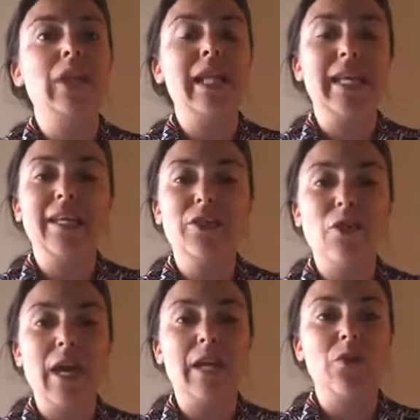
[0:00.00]
linking to
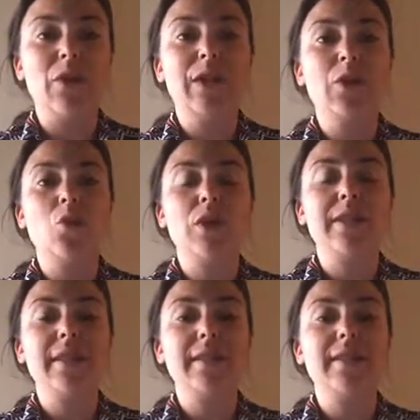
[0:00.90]
any
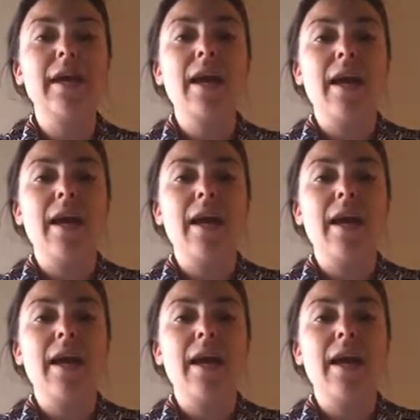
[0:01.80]
resources